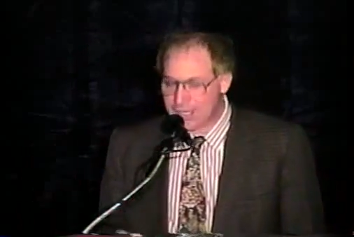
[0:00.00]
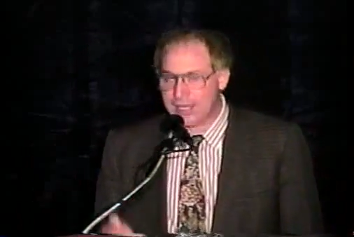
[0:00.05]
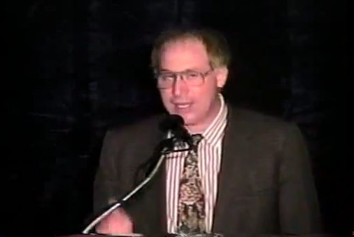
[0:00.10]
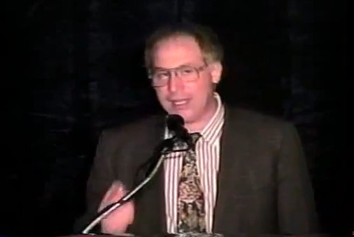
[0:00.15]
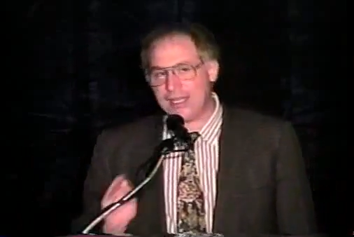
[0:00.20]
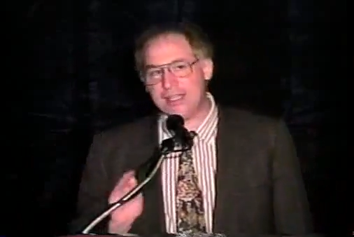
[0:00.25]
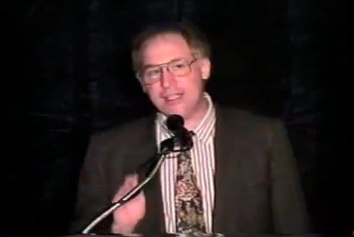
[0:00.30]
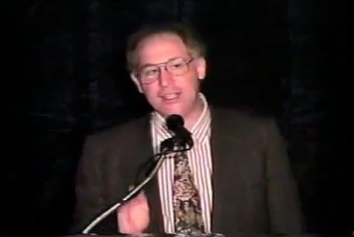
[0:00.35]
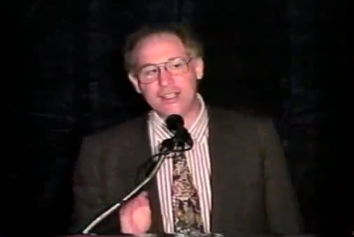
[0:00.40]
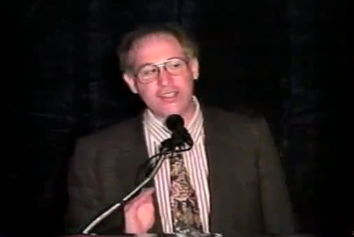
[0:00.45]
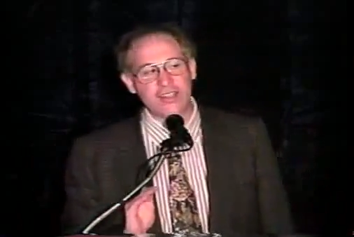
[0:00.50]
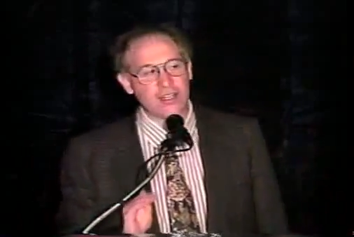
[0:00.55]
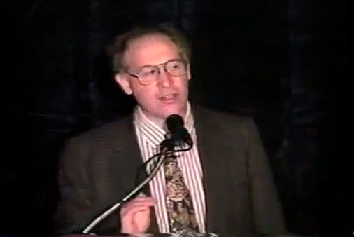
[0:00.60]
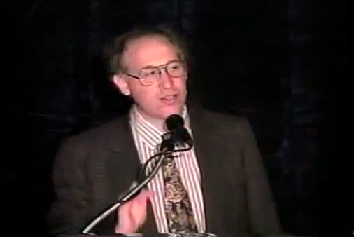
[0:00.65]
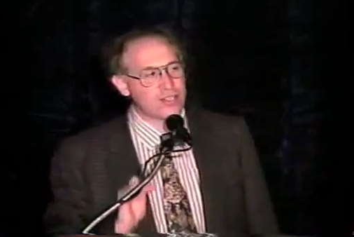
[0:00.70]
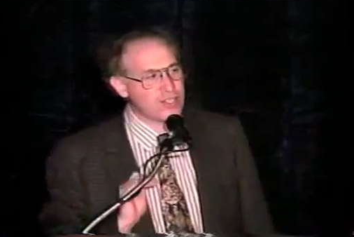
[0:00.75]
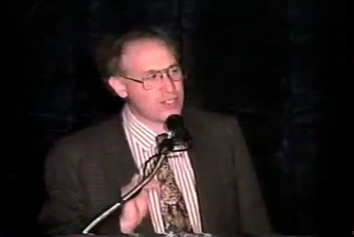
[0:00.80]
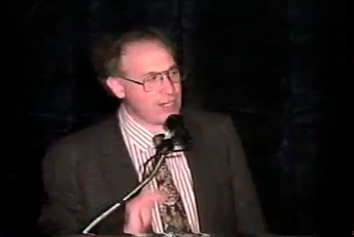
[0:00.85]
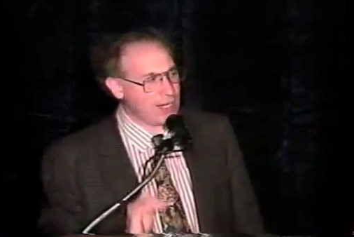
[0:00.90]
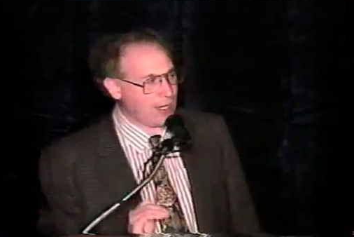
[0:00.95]
it is their
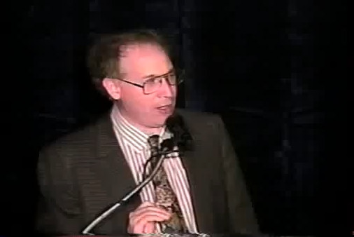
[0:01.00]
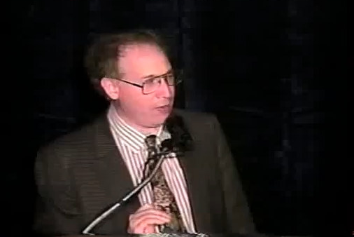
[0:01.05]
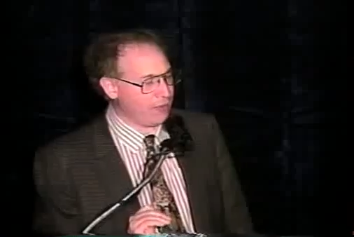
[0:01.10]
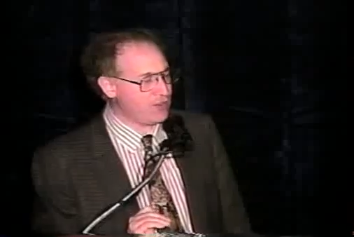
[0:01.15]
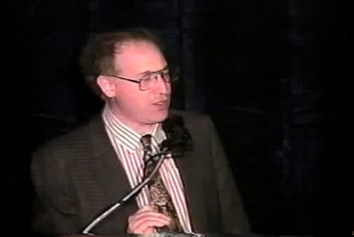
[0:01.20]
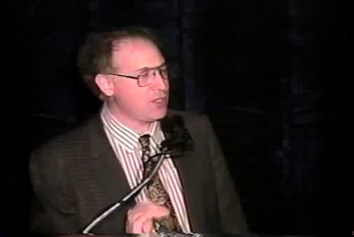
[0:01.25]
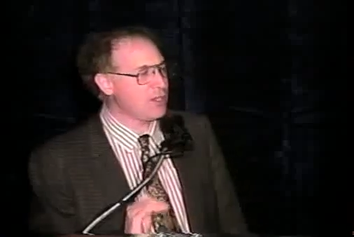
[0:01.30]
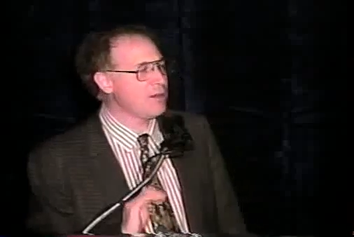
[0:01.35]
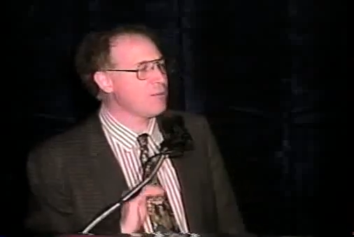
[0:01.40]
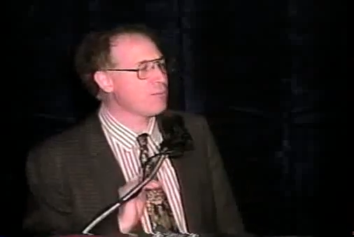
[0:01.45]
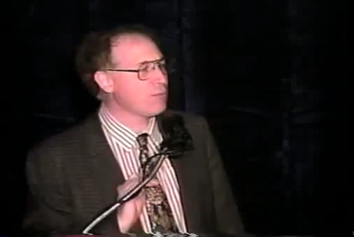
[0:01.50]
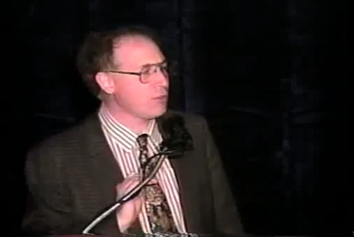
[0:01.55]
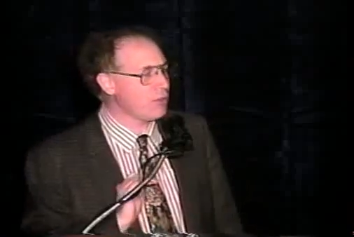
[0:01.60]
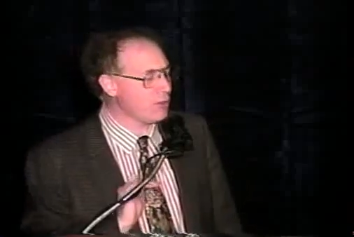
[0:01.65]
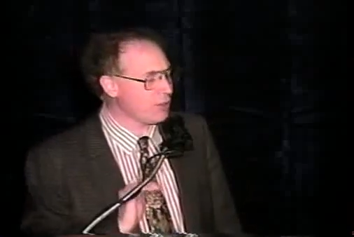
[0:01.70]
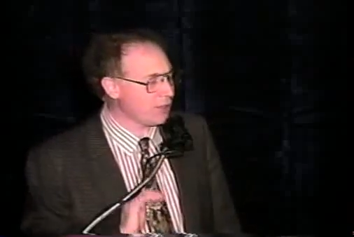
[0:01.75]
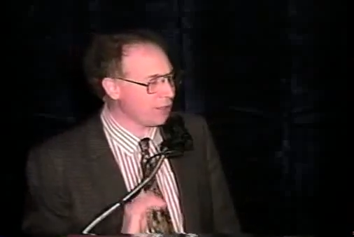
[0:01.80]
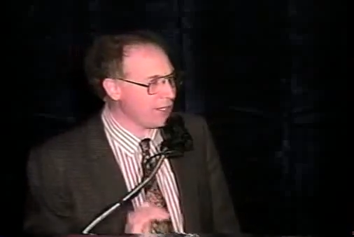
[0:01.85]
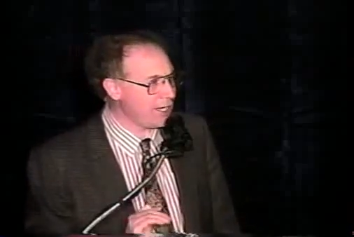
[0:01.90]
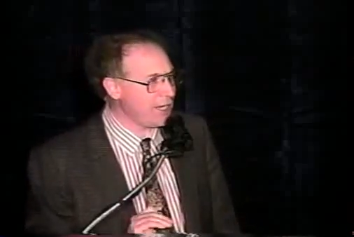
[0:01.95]
self
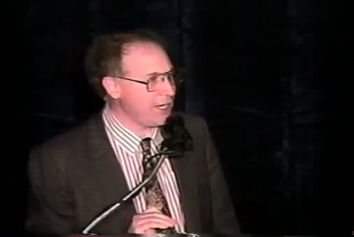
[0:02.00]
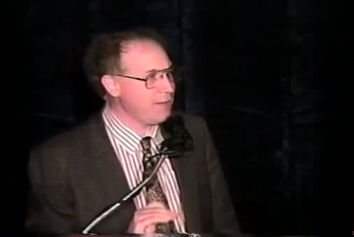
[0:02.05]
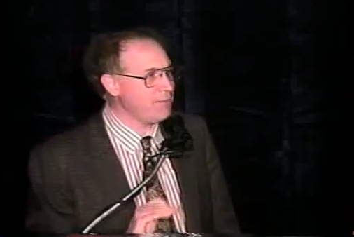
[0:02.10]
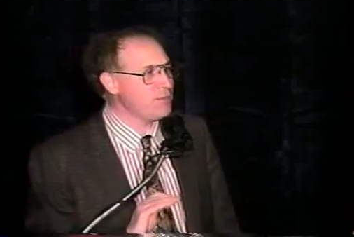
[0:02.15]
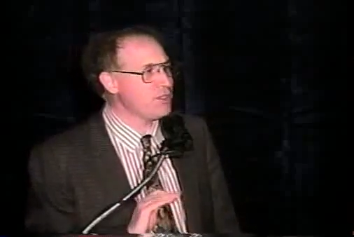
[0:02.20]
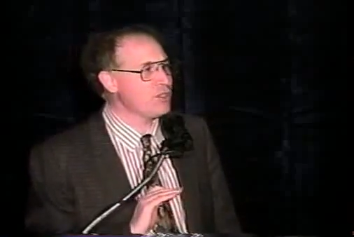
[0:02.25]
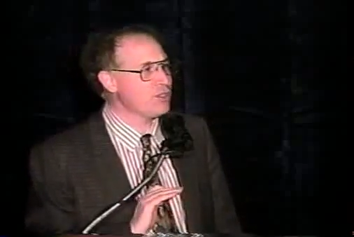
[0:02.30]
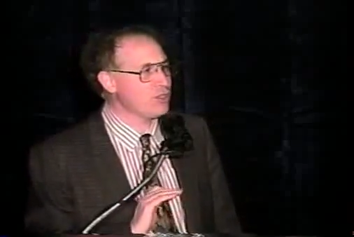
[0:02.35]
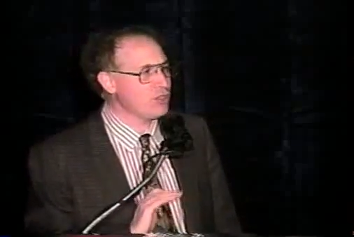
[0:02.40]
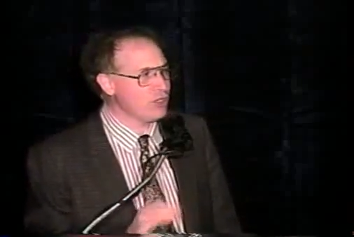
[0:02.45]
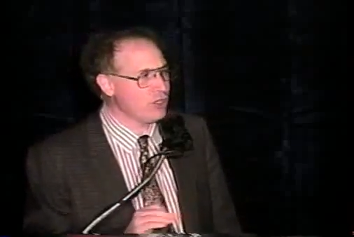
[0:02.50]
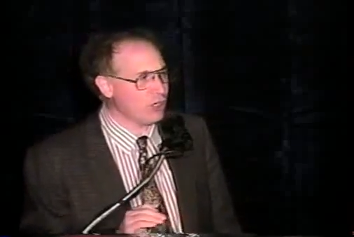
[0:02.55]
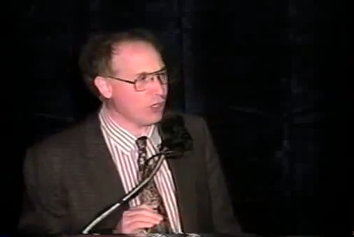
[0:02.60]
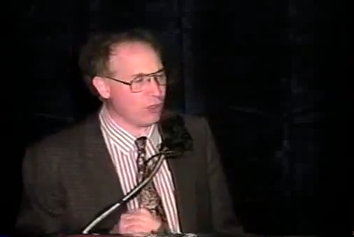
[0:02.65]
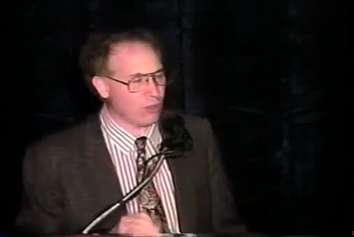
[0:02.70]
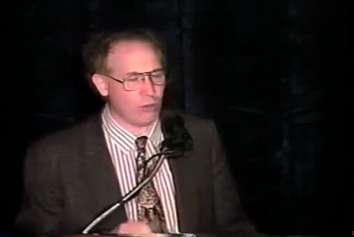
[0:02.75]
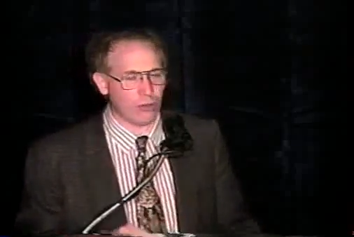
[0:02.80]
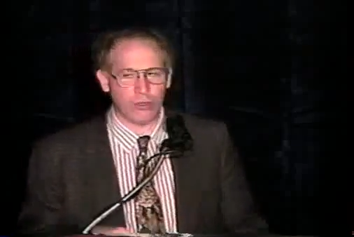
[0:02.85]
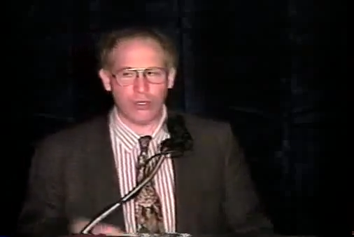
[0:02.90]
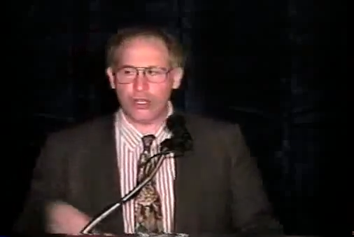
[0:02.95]
proclaimed
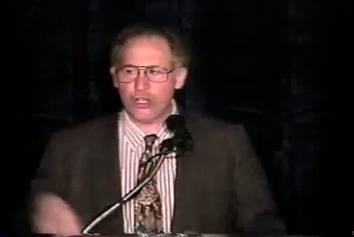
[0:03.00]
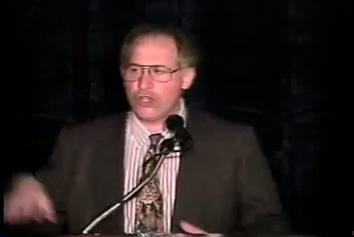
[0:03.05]
goal